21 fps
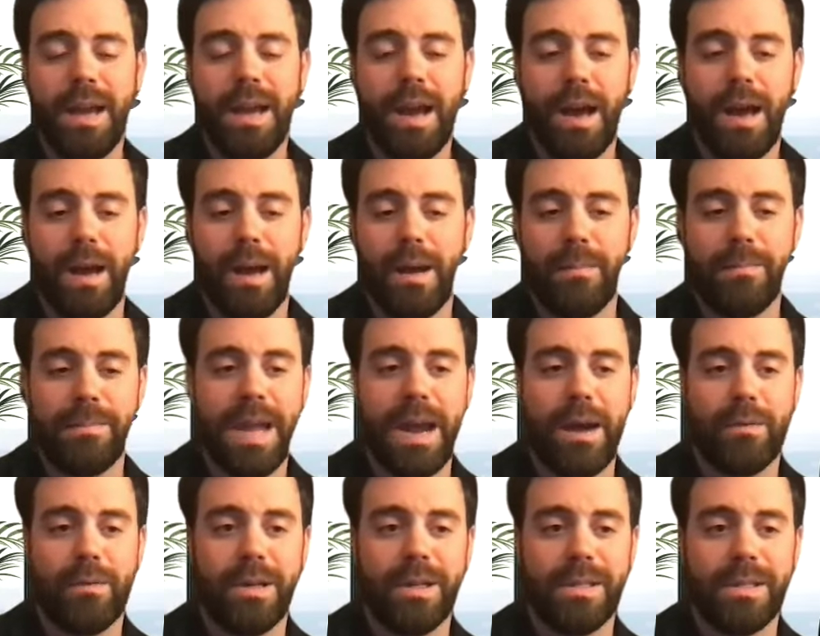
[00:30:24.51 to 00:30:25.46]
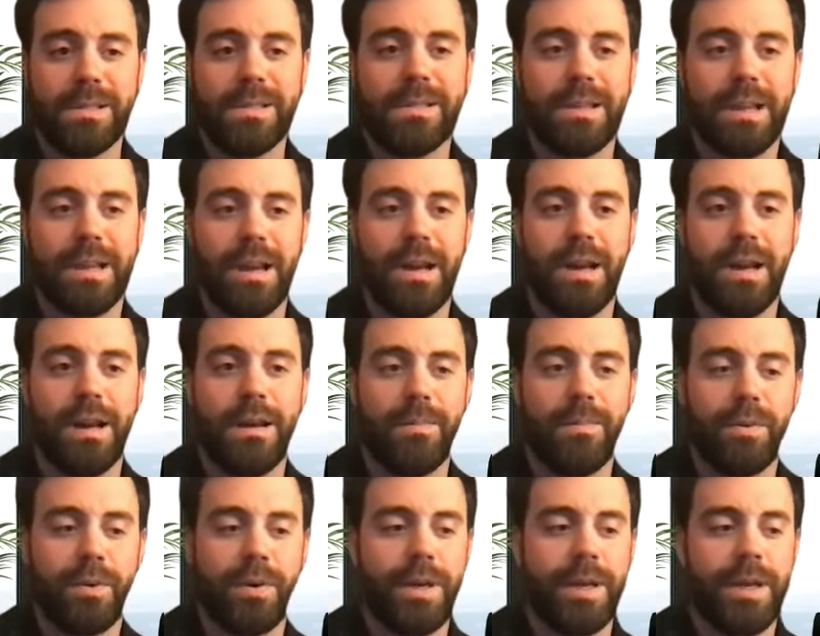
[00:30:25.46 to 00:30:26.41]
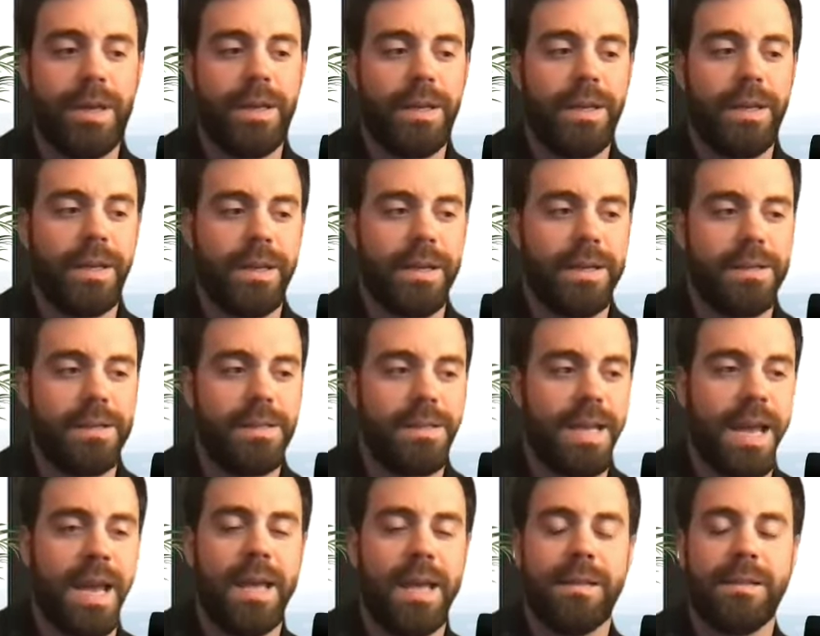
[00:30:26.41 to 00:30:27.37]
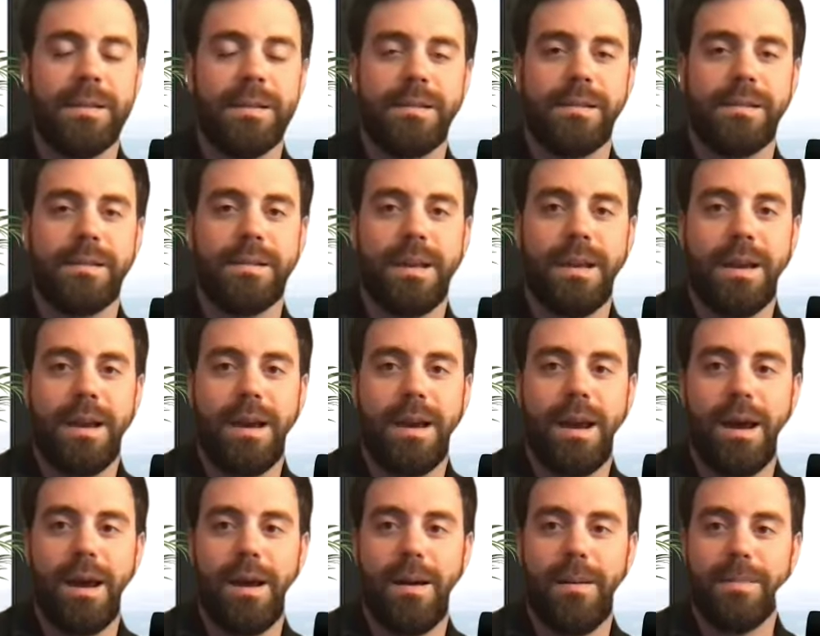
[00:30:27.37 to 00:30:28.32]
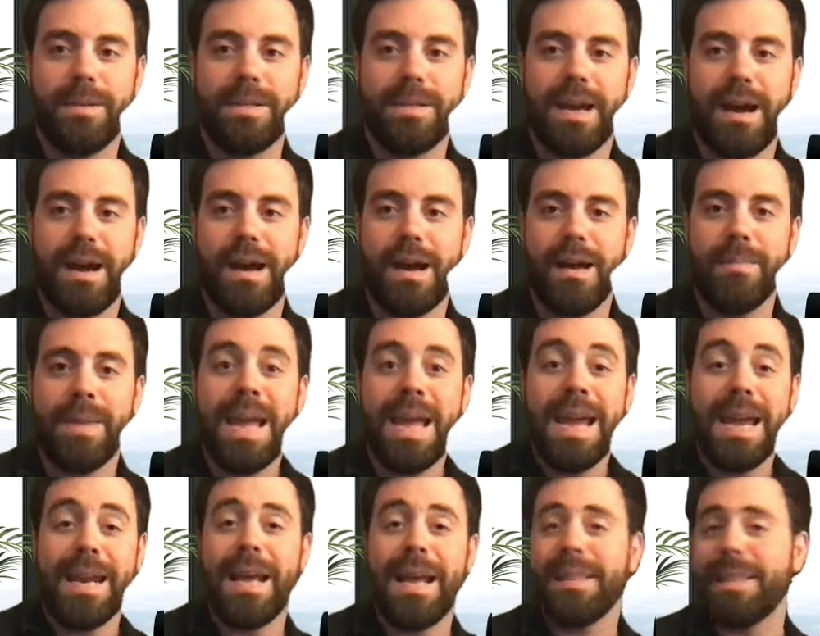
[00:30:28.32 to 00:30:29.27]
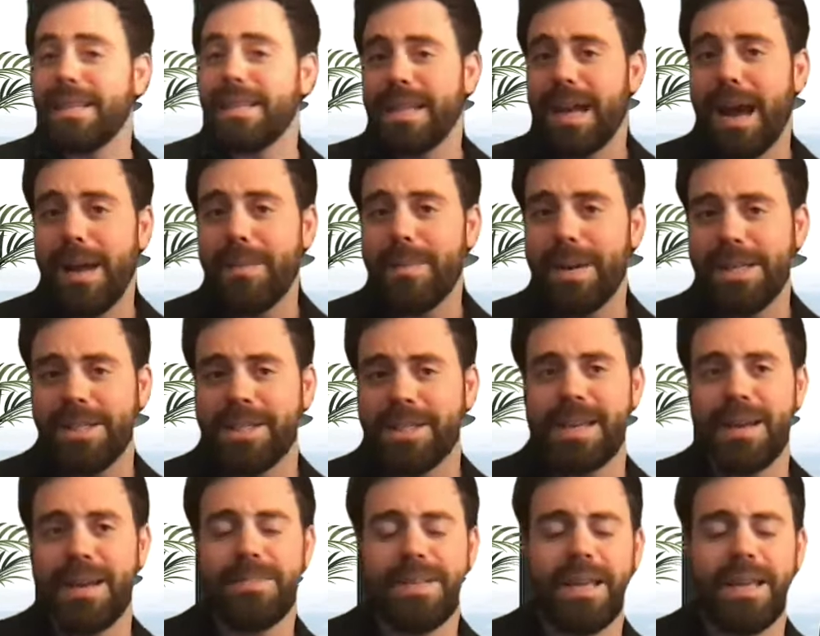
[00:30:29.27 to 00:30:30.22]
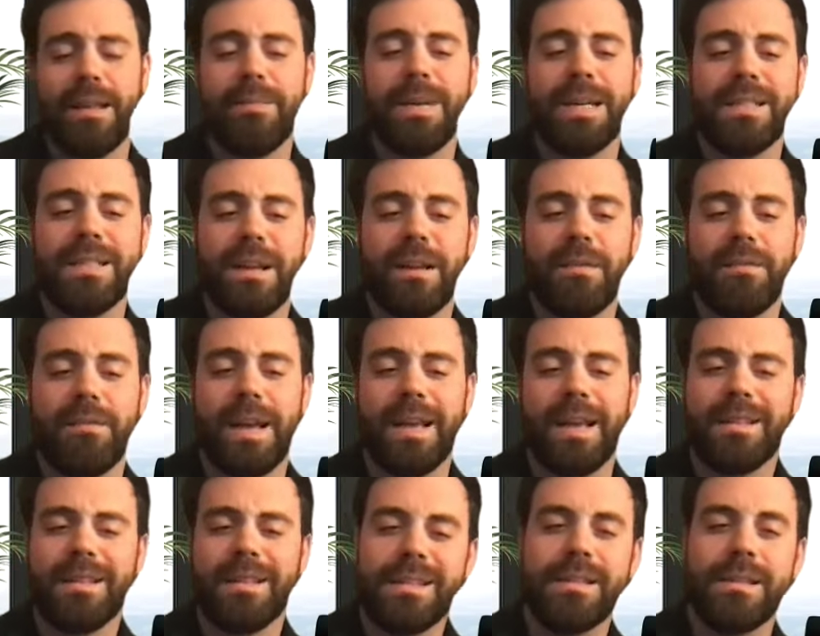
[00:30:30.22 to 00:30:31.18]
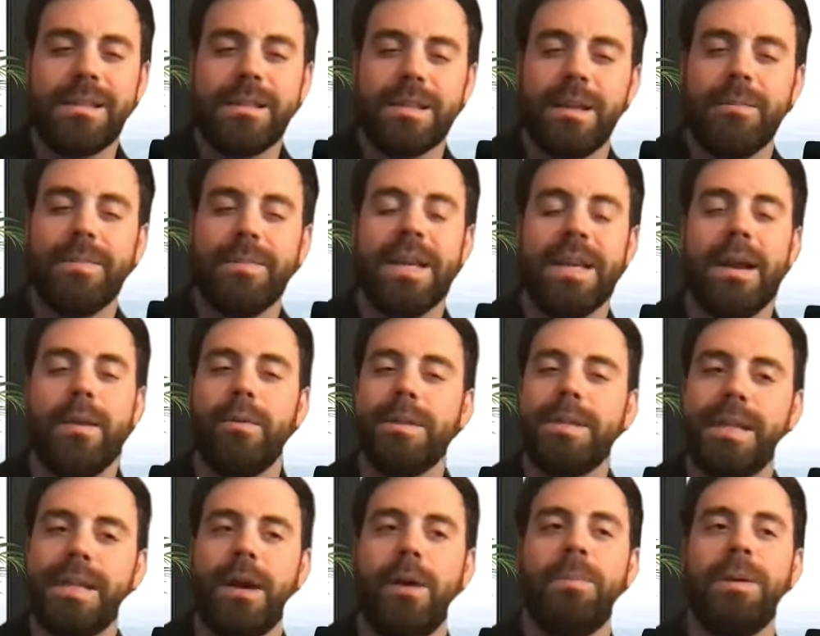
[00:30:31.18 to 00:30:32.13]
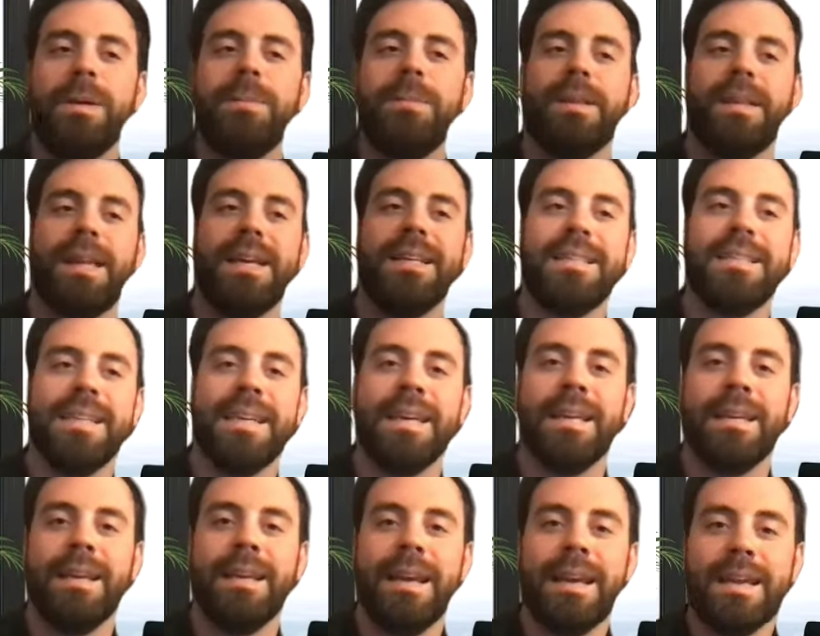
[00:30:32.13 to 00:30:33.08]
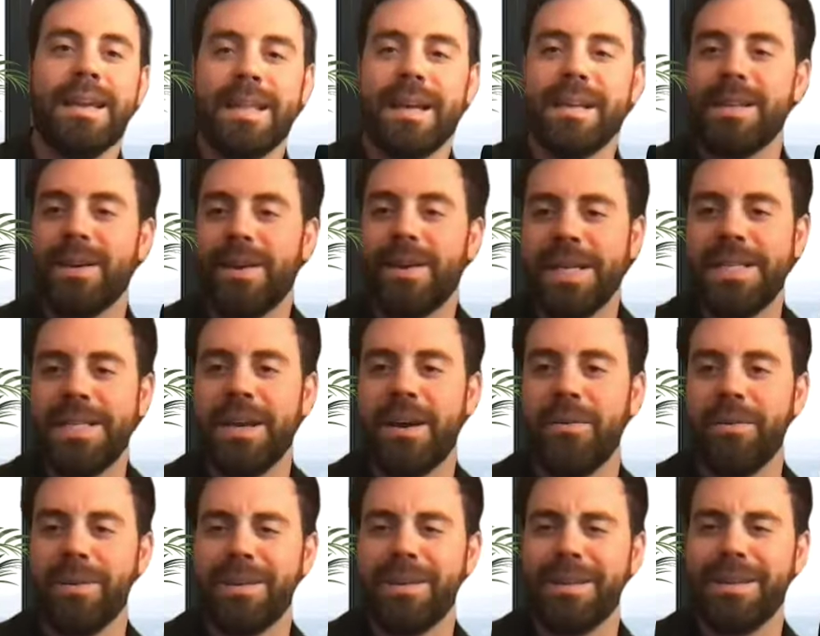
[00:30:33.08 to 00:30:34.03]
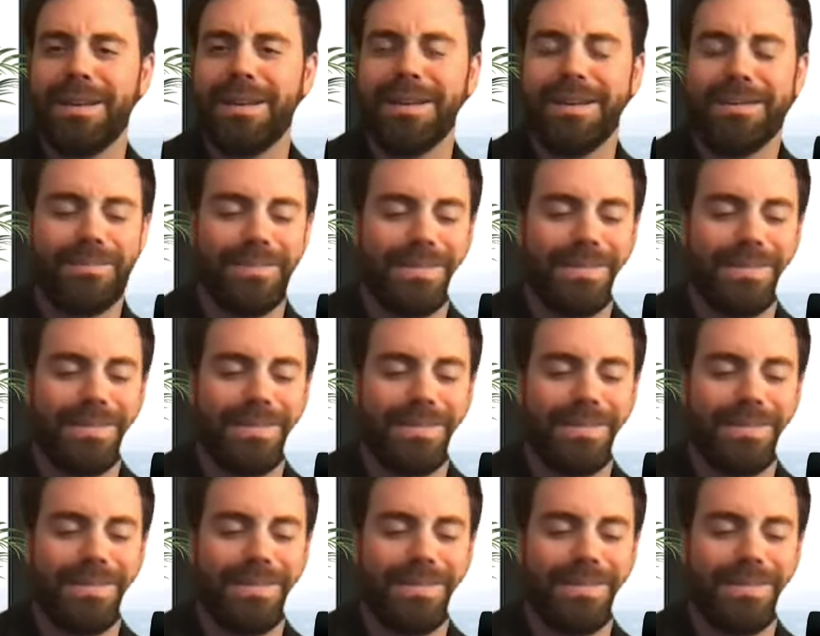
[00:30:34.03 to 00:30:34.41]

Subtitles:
That was a pretty intense time. And at the time, I just kept telling myself, like, this is something I will tell people I did. That's how I dealt with the